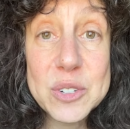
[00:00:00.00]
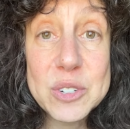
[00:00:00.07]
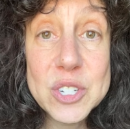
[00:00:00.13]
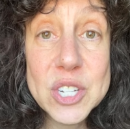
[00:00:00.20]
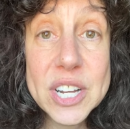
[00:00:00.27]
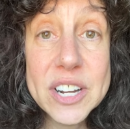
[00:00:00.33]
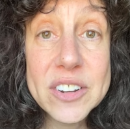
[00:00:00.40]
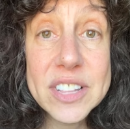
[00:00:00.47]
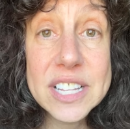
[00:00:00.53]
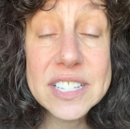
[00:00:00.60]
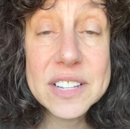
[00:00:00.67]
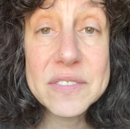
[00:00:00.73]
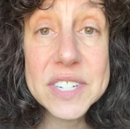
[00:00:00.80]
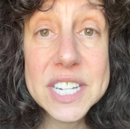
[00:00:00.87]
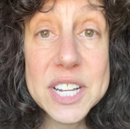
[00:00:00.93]
share this
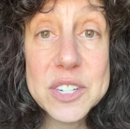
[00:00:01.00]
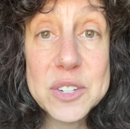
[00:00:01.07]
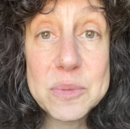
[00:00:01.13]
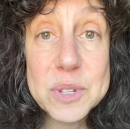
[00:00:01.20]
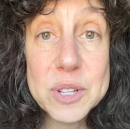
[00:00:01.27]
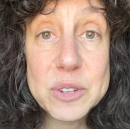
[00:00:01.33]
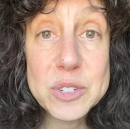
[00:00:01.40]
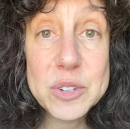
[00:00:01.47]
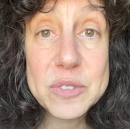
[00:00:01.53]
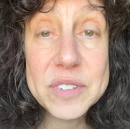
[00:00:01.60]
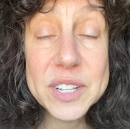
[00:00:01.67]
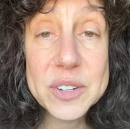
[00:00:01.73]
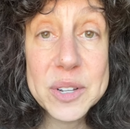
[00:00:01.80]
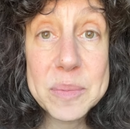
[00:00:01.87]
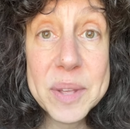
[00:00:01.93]
invitation with those you feel
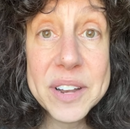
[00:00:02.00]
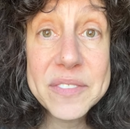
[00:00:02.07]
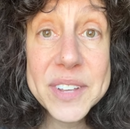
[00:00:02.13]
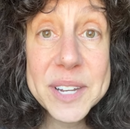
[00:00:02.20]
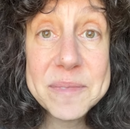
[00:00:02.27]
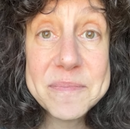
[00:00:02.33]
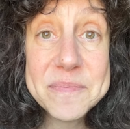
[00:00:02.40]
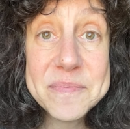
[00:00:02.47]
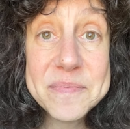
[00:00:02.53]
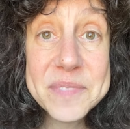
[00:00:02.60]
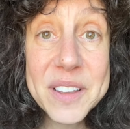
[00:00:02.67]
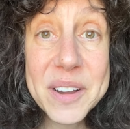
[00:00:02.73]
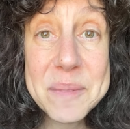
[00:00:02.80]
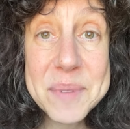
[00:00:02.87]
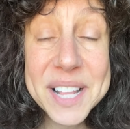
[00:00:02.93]
could benefit. All
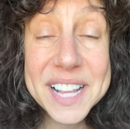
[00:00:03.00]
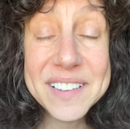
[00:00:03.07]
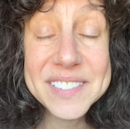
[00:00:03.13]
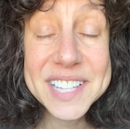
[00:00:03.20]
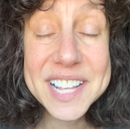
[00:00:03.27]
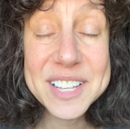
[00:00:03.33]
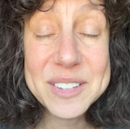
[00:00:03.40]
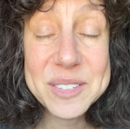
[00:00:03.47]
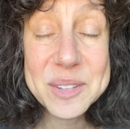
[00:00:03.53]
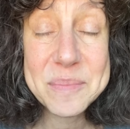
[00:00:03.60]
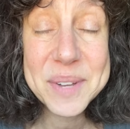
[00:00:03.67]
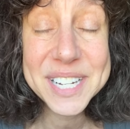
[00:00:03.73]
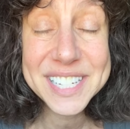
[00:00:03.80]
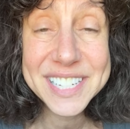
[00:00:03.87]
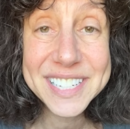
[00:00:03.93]
right, my loves, thank you so
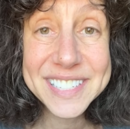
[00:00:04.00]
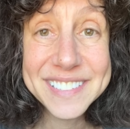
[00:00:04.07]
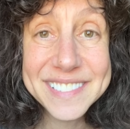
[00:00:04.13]
much.